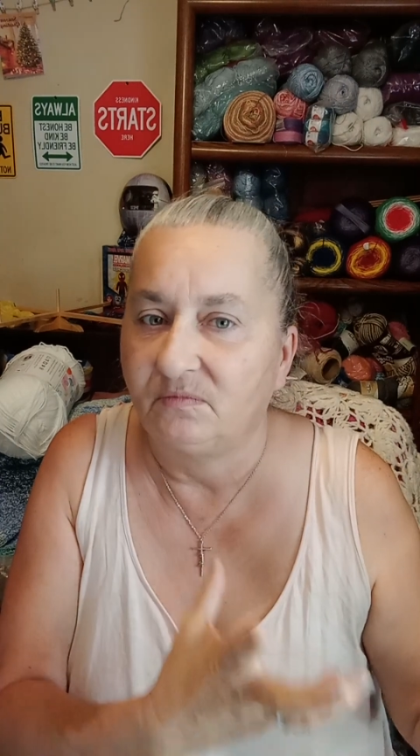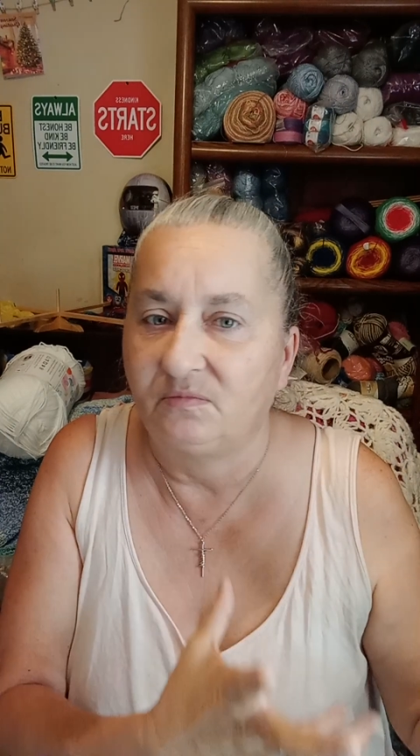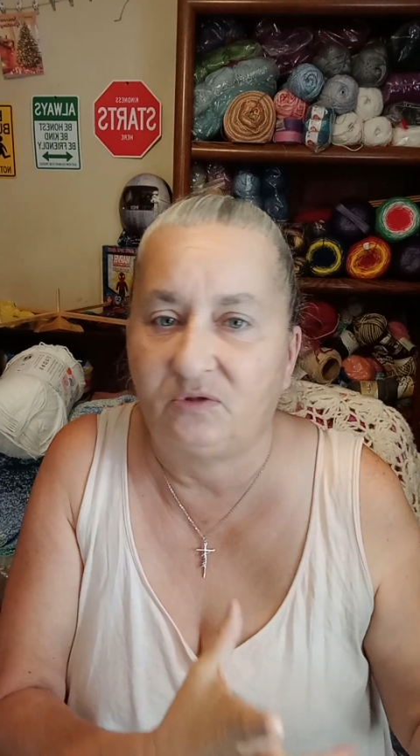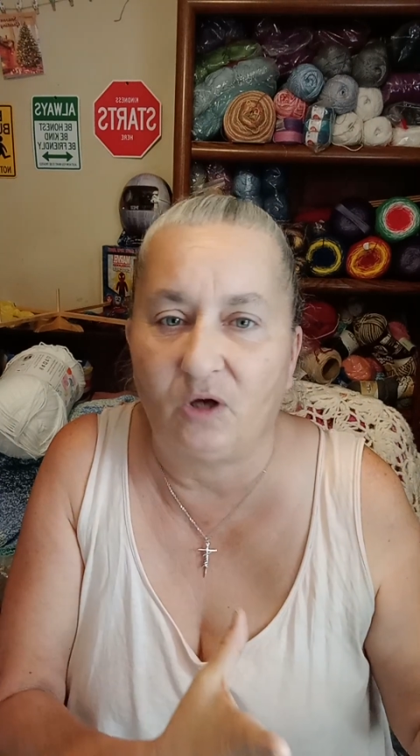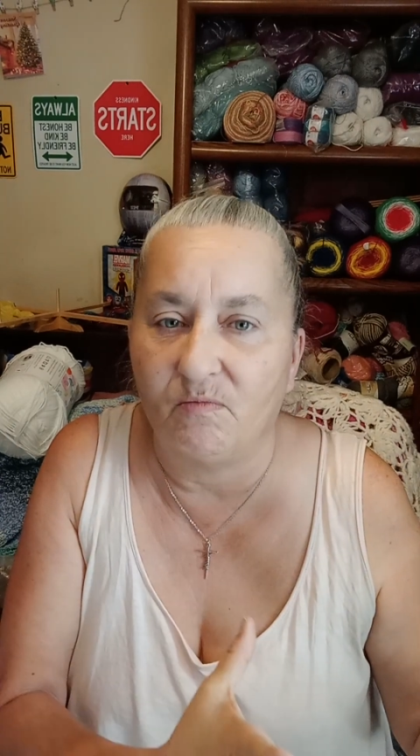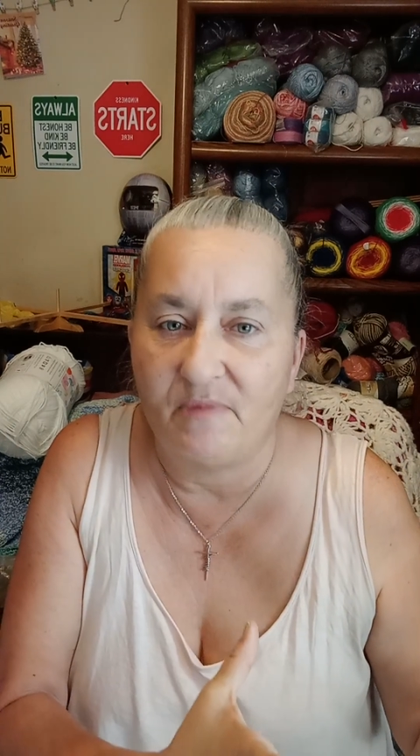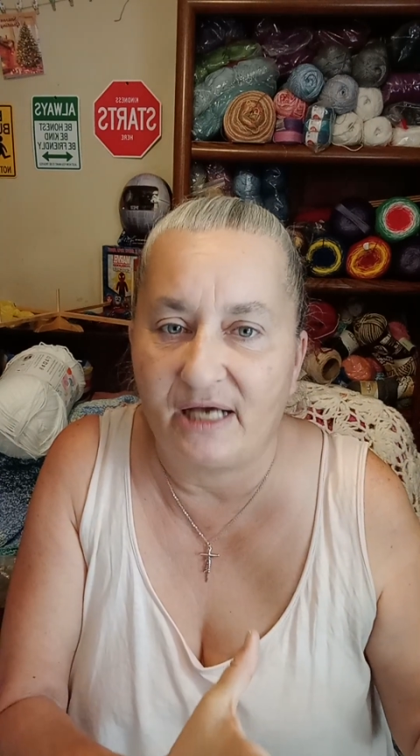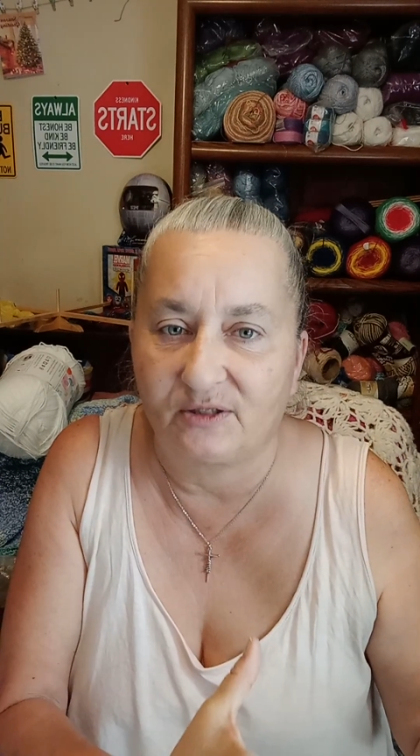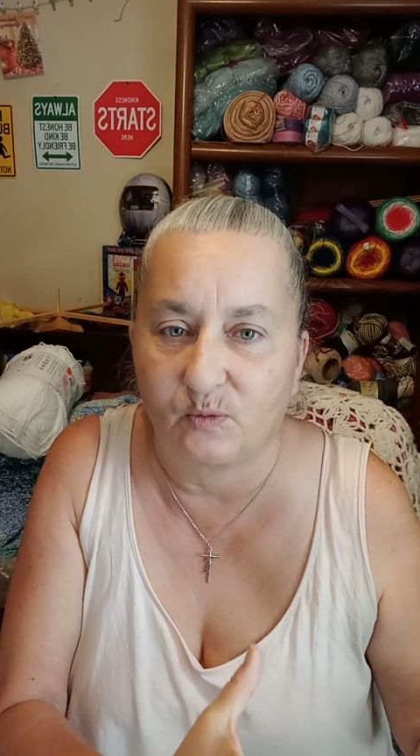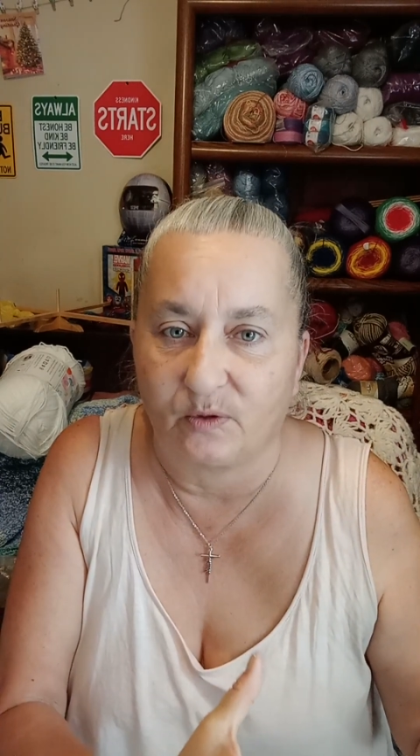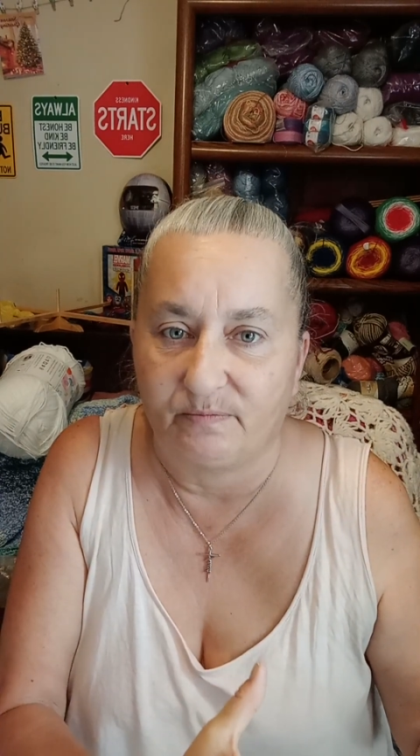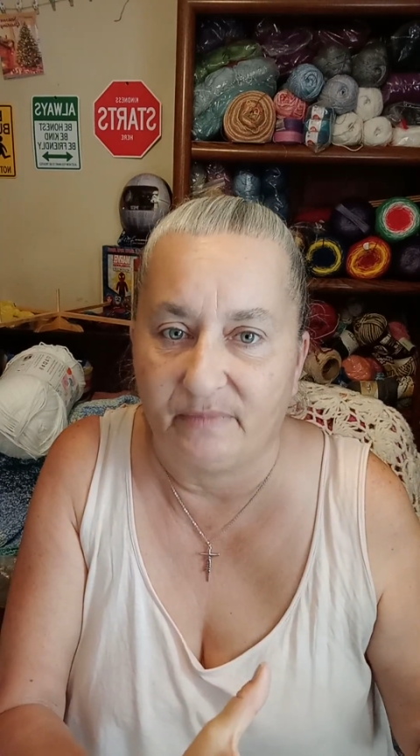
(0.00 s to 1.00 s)
don't mess
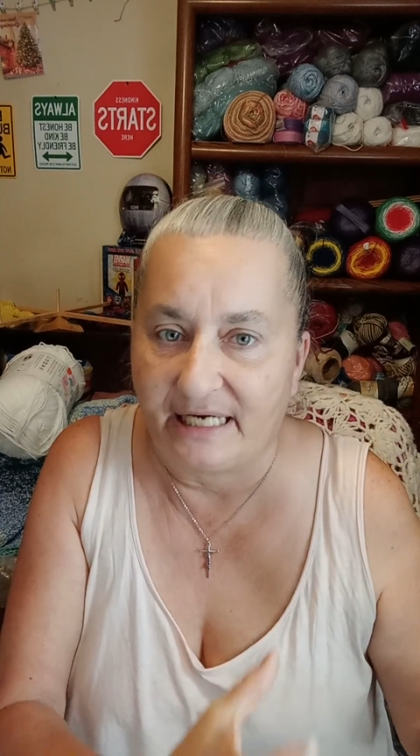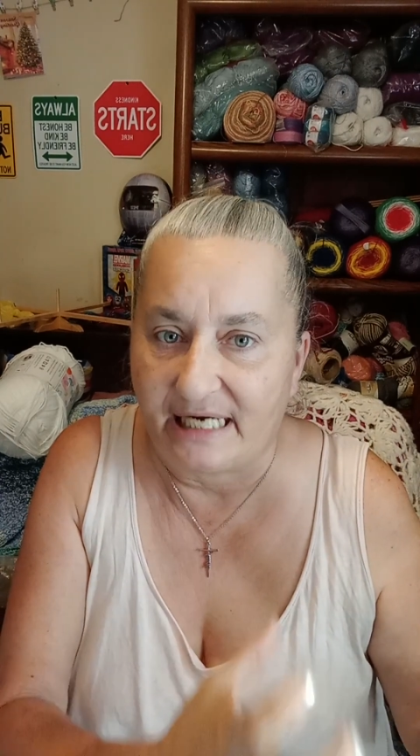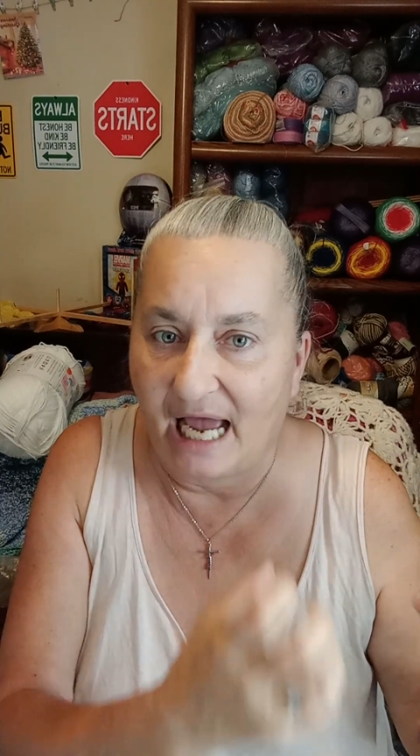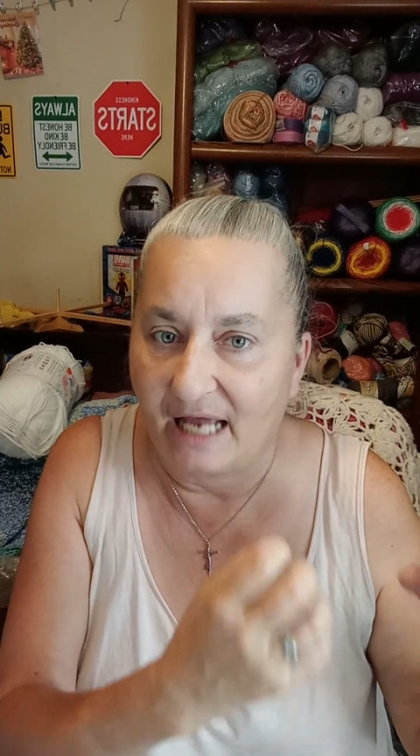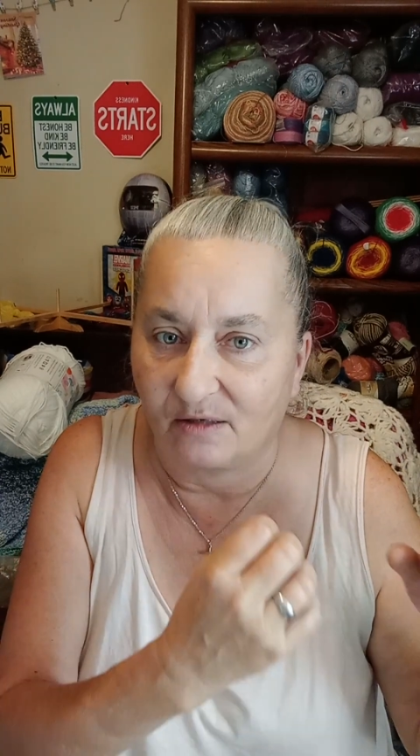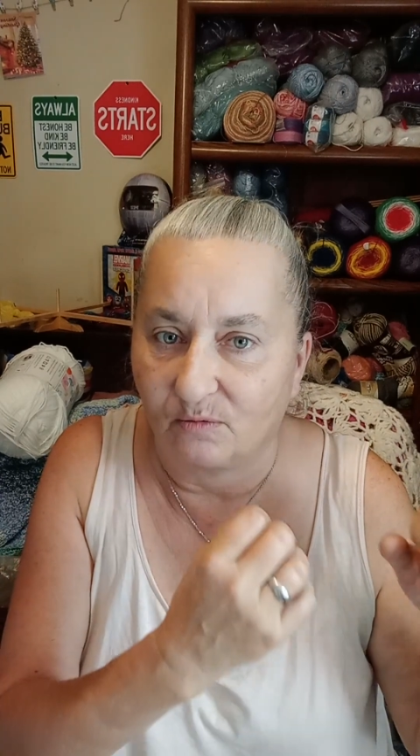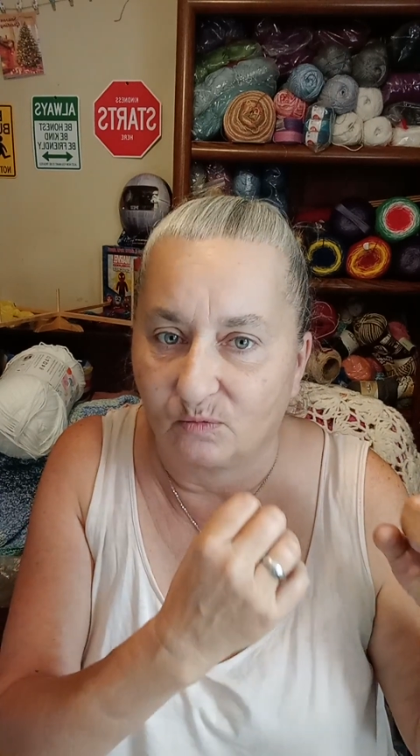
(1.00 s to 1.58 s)
with me. I don't